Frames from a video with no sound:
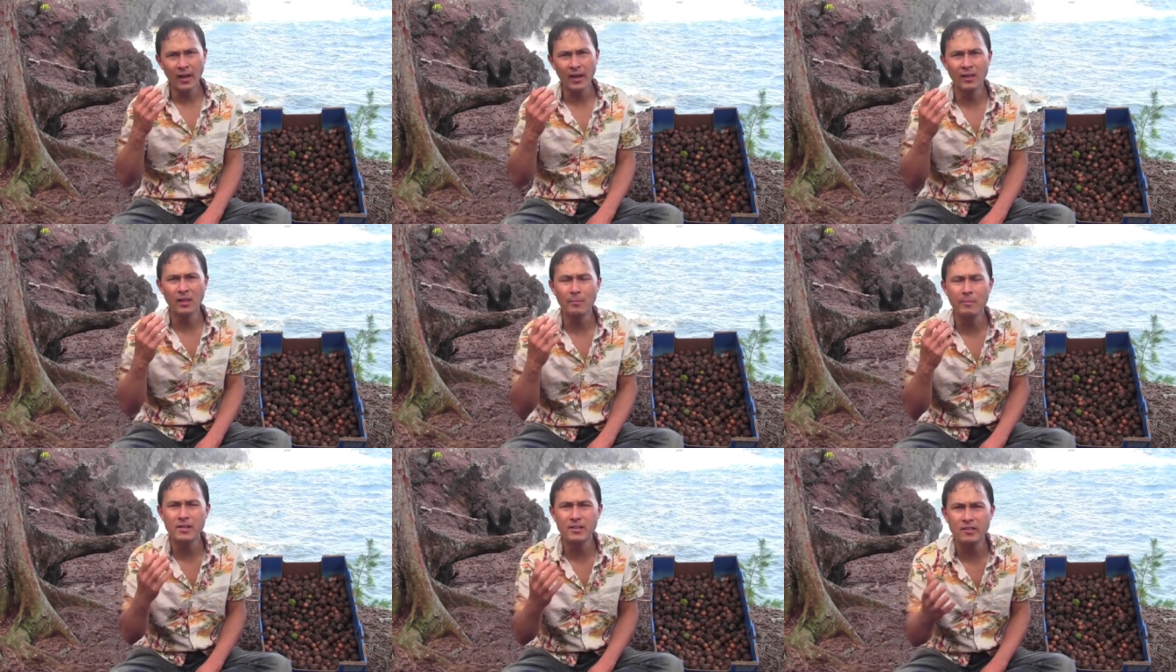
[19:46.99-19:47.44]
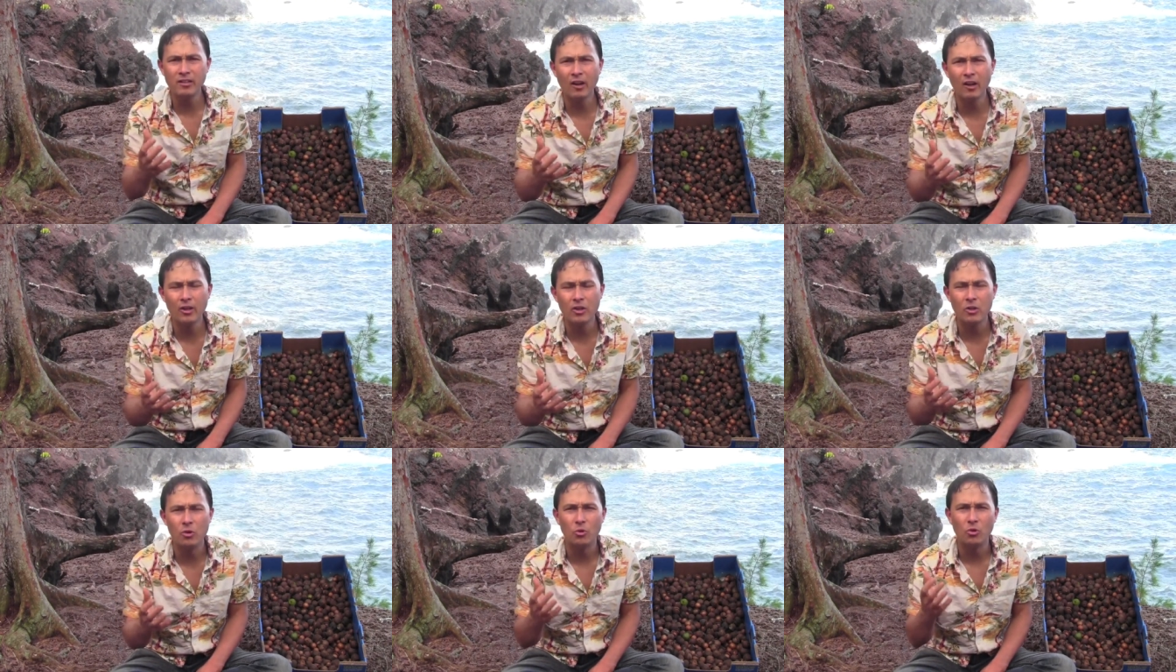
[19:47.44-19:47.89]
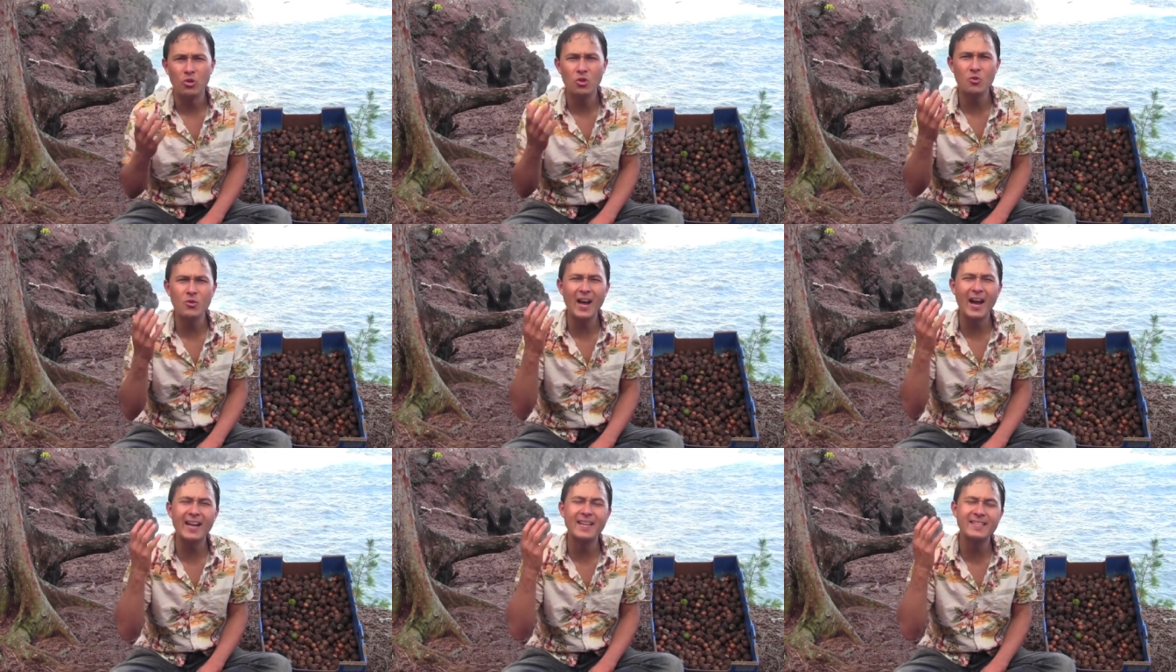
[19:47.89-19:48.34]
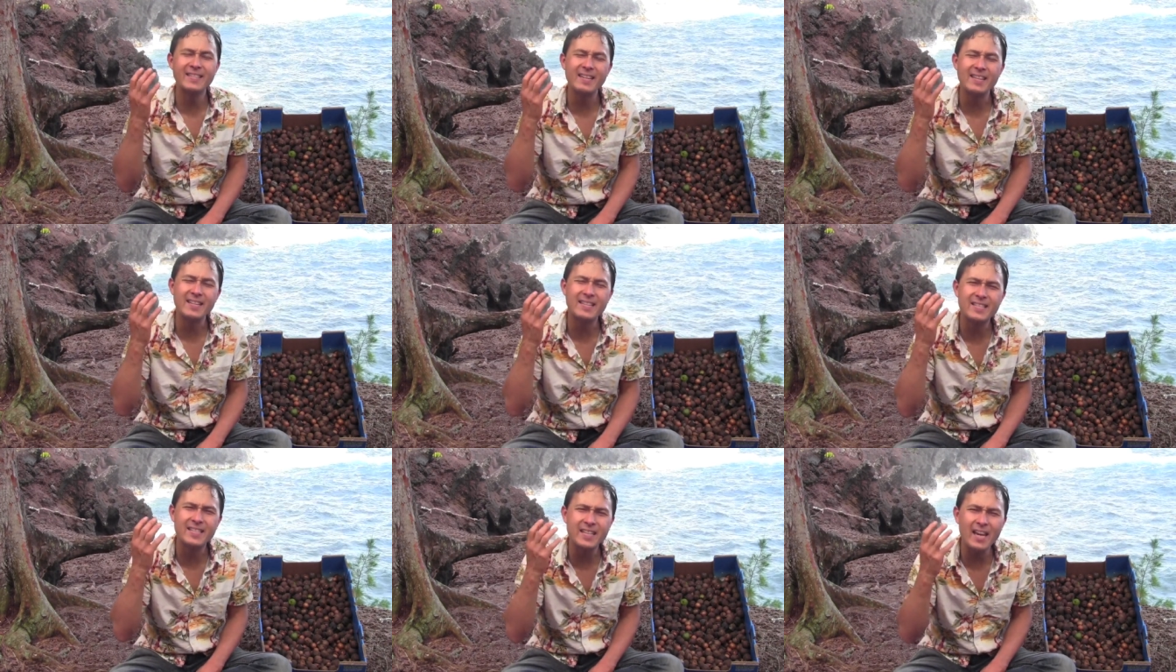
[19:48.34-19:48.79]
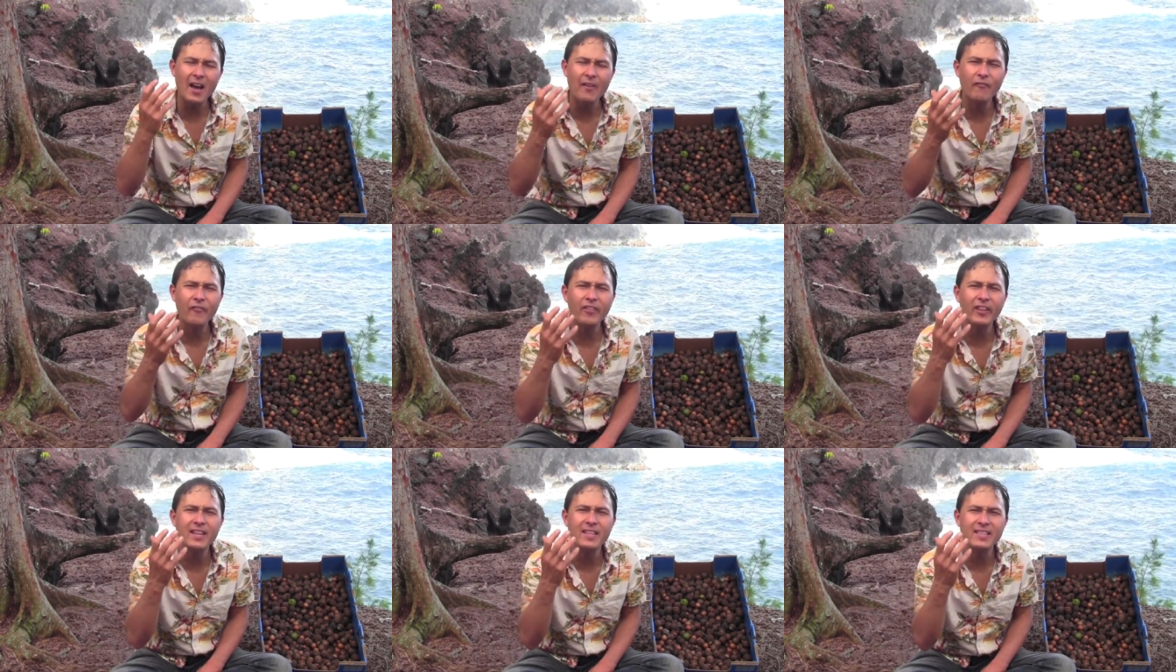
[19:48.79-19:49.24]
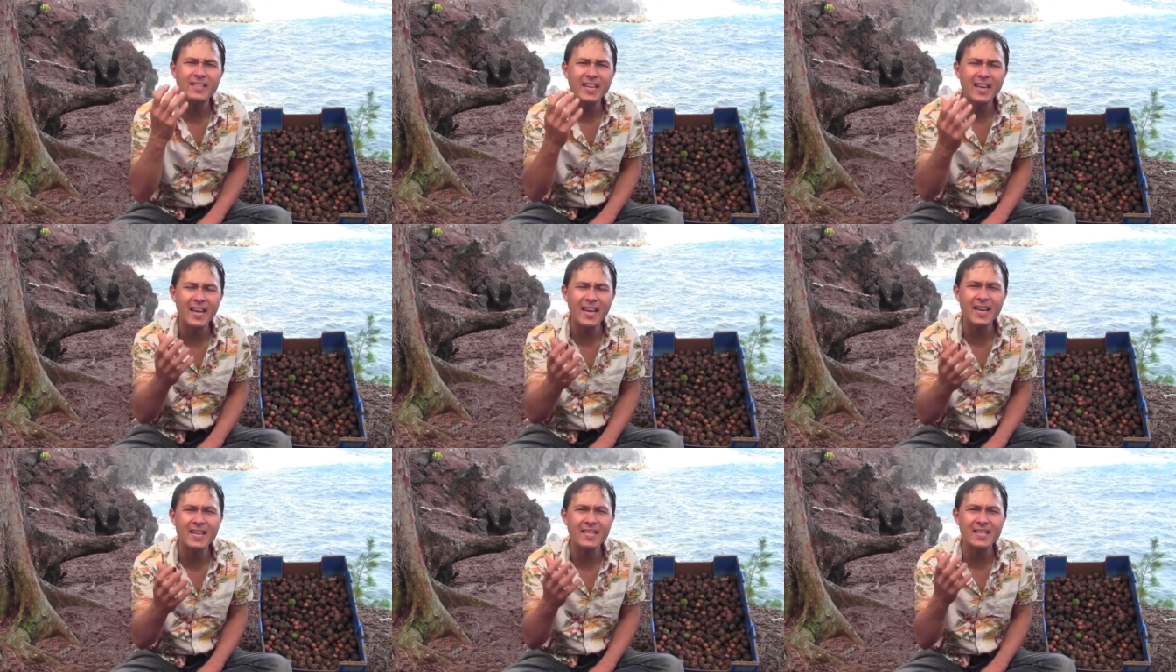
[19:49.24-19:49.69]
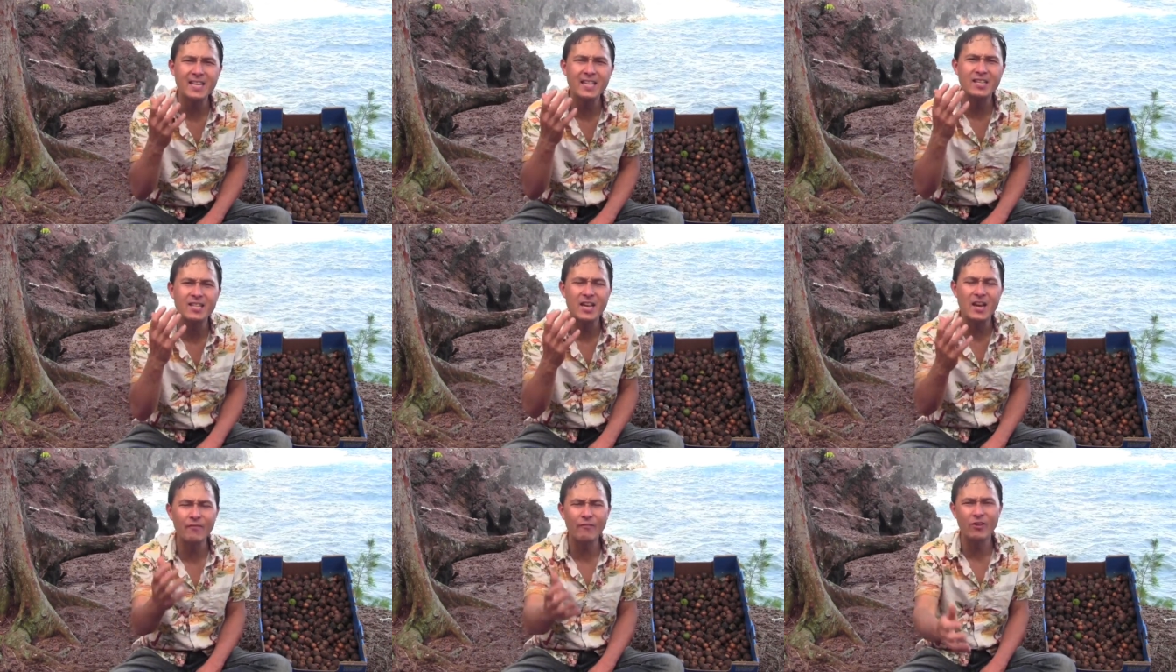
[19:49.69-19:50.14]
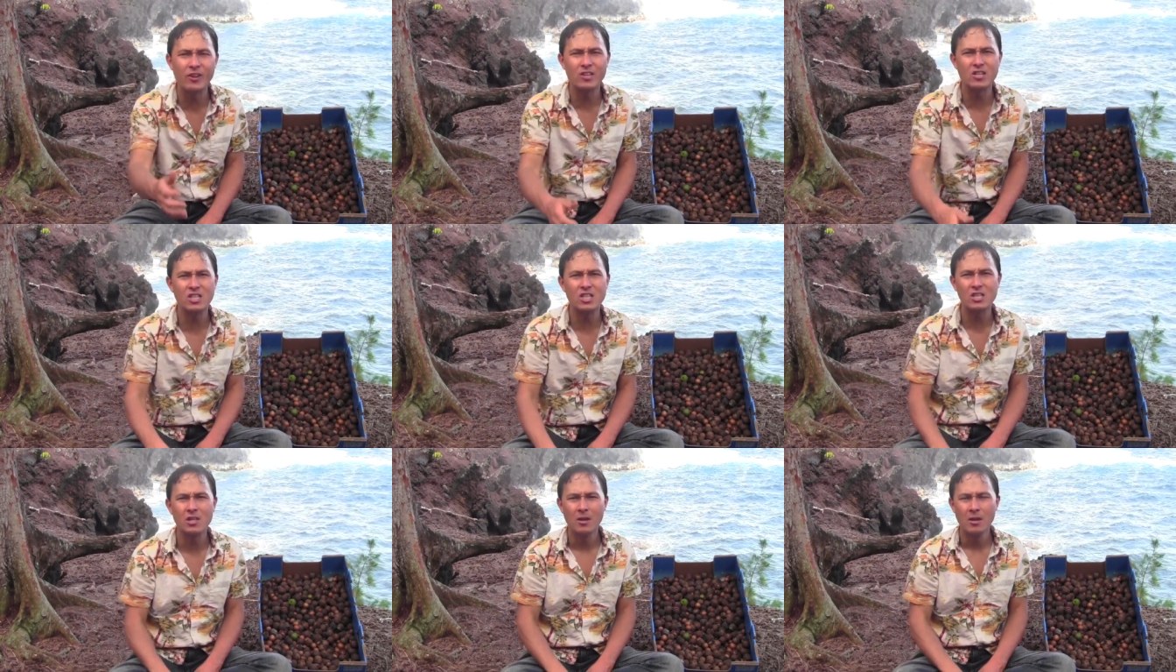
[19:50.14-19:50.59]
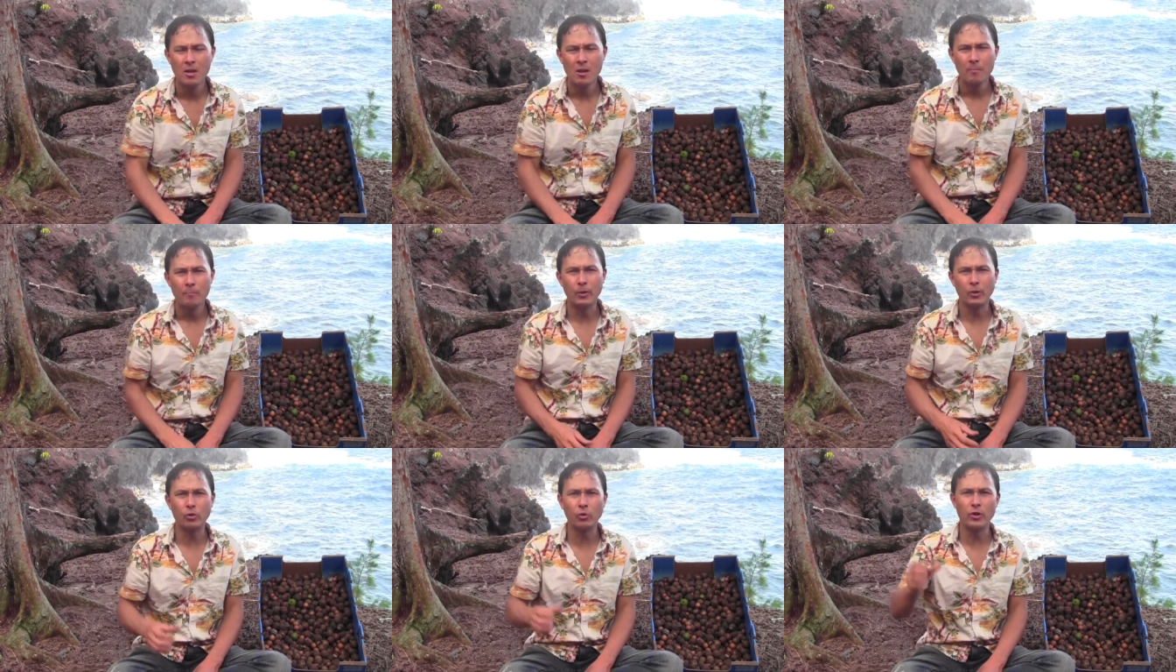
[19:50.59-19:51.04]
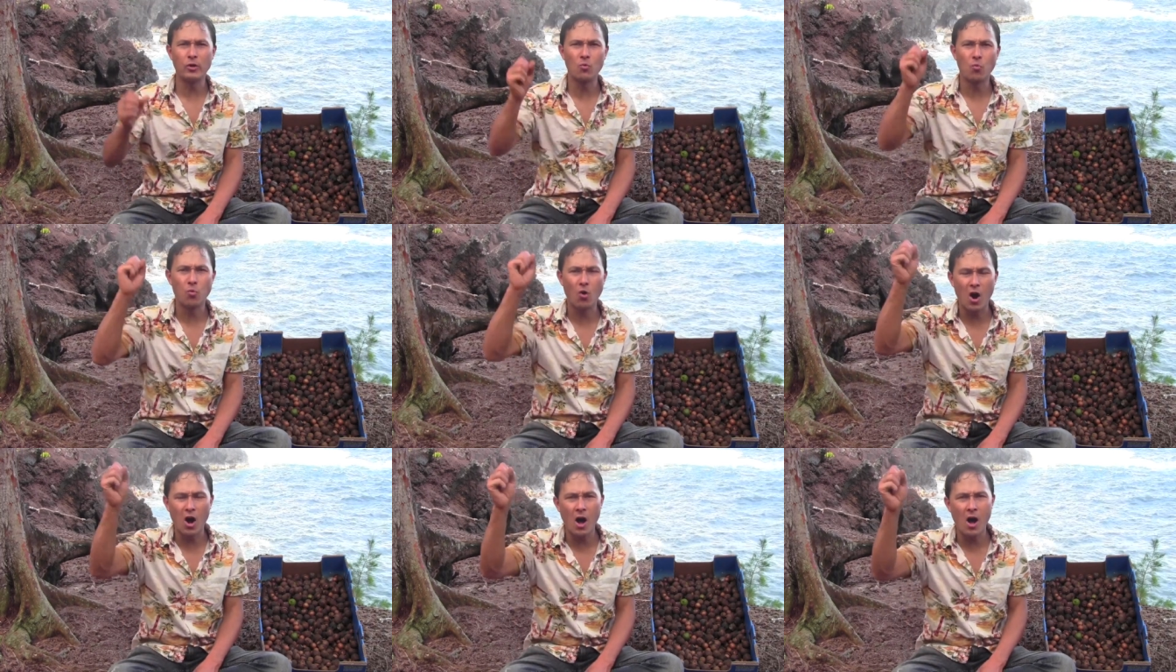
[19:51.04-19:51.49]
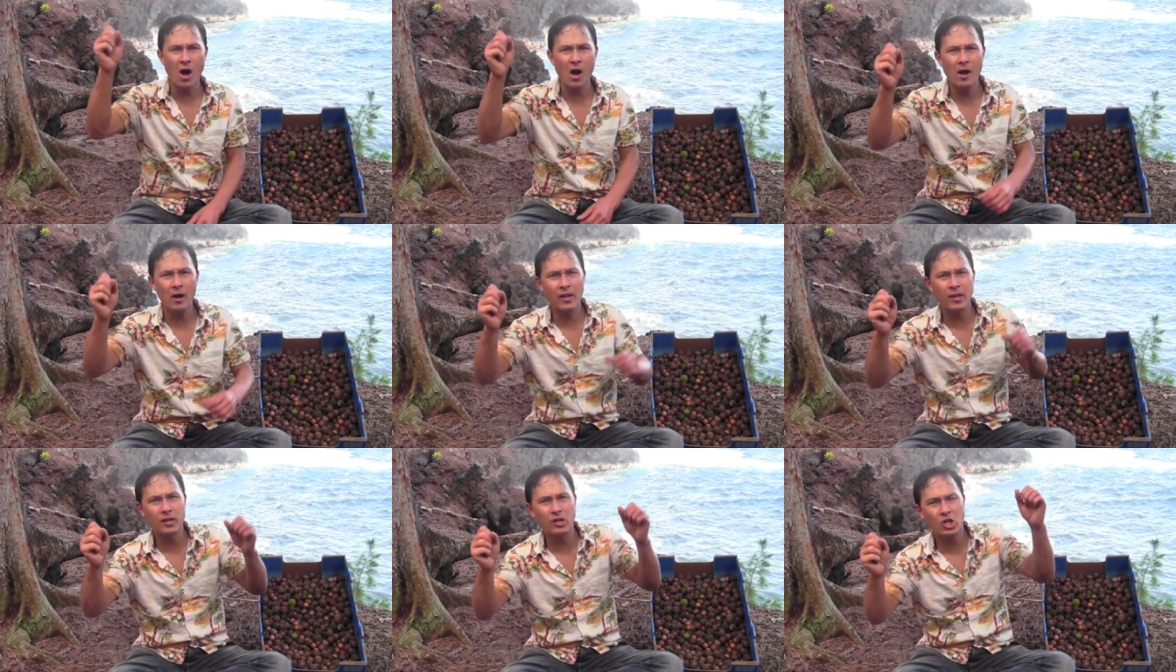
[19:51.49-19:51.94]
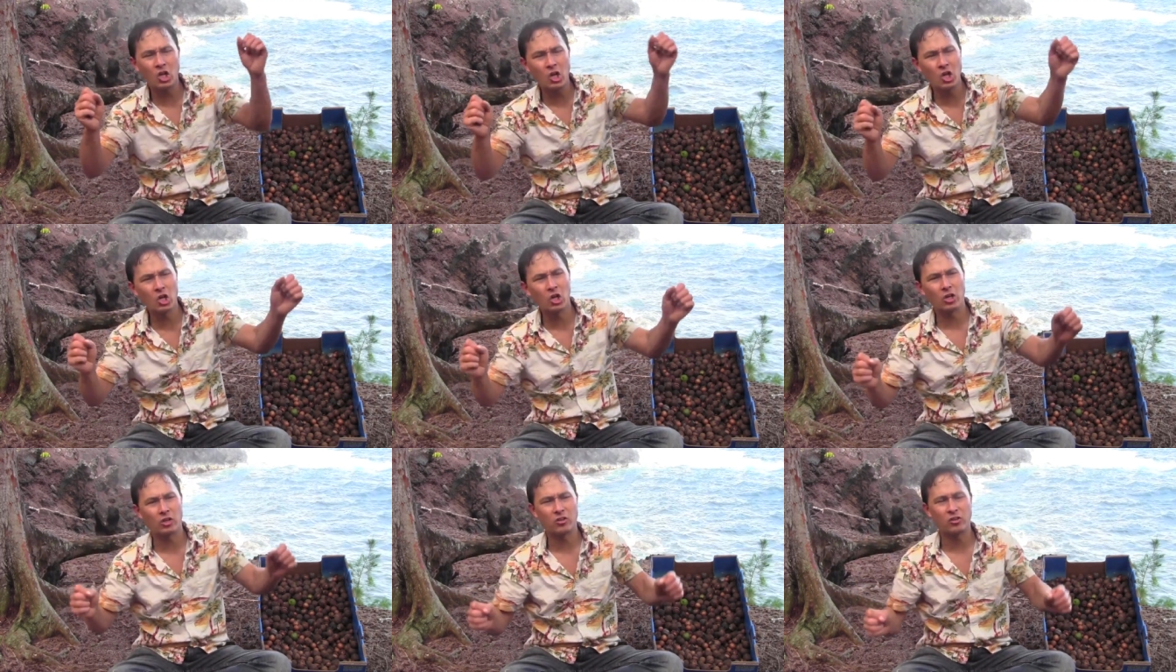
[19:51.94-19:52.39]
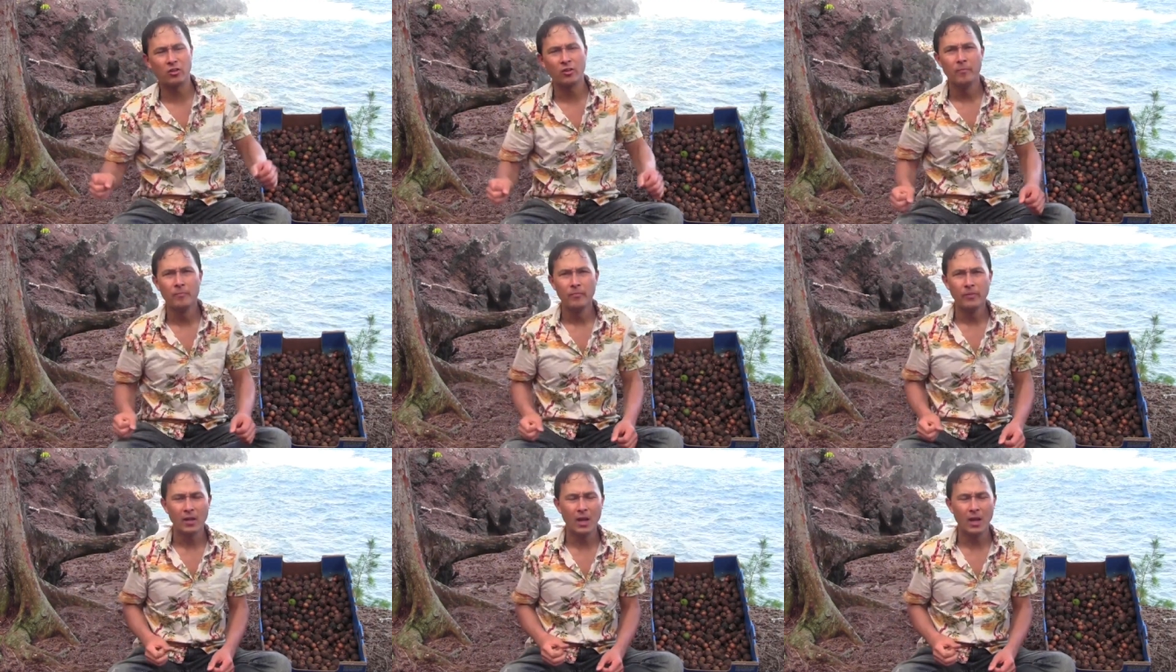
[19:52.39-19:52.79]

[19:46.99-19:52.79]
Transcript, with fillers: And let me tell you, you guys can definitely taste the difference between raw and cooked.